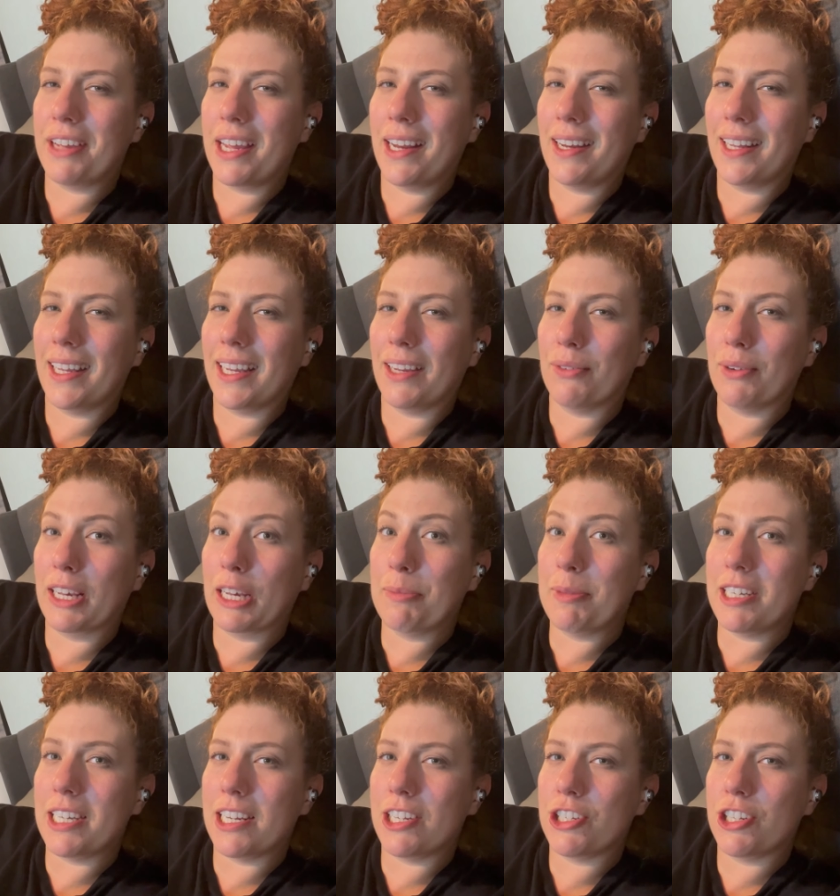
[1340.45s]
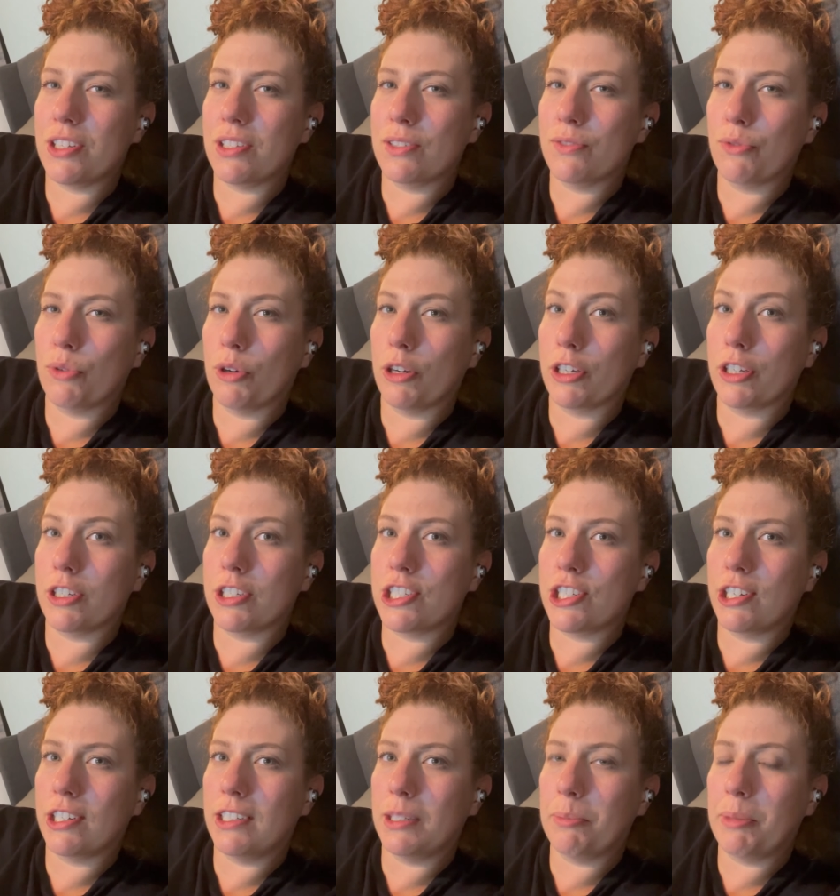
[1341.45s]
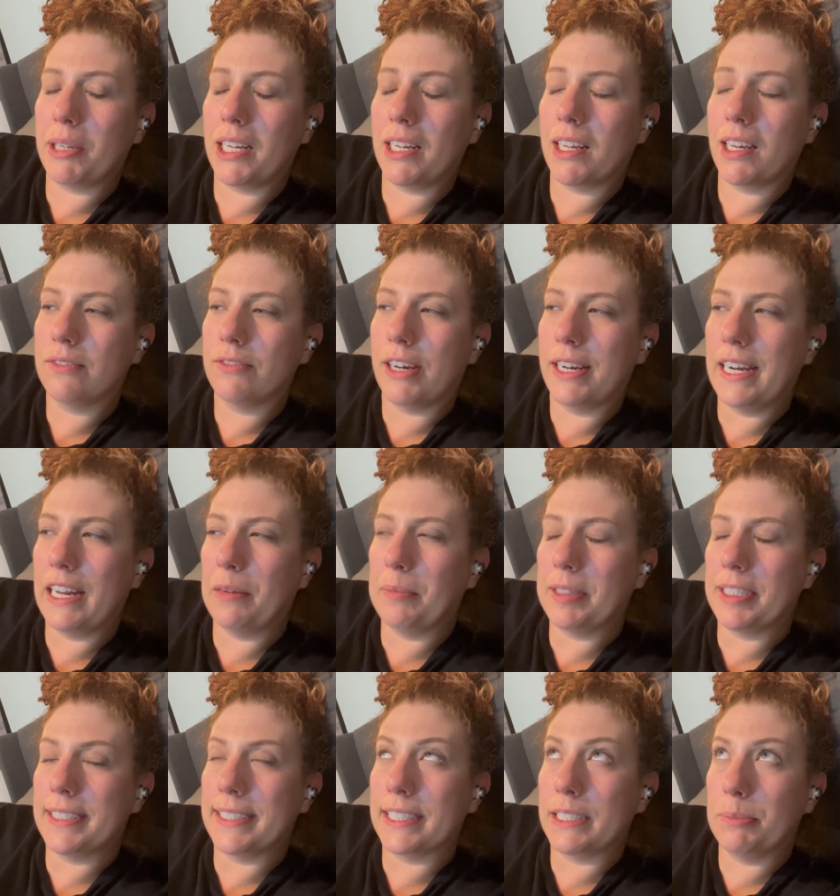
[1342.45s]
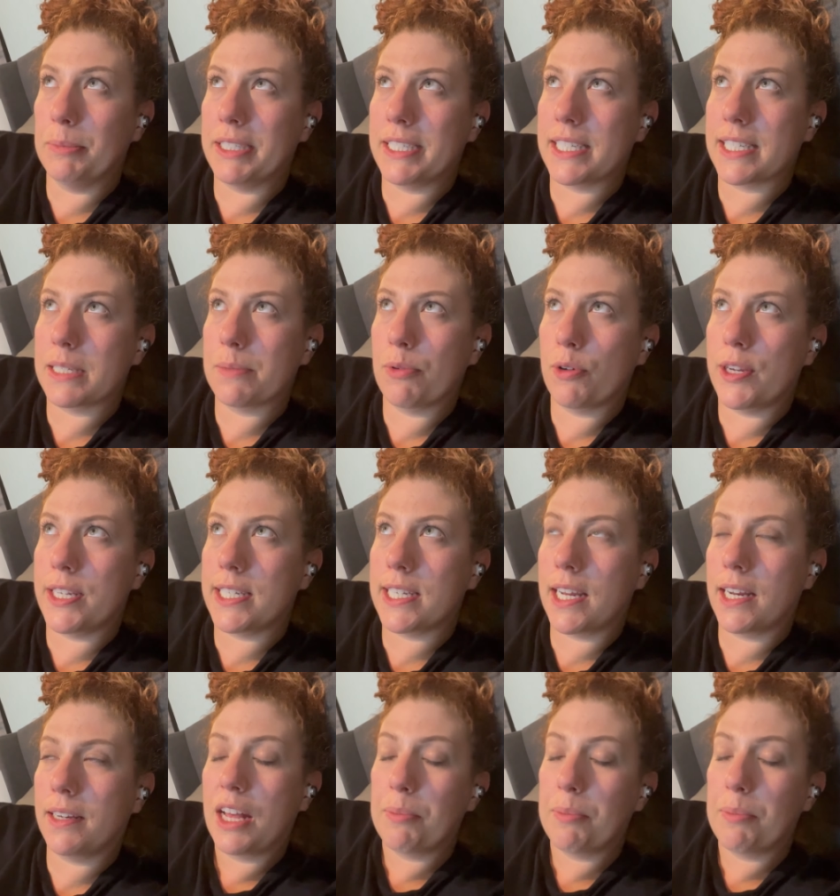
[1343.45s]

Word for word: any recommendations for a good Shari Lapena. Right now I'm a little bit disappointed.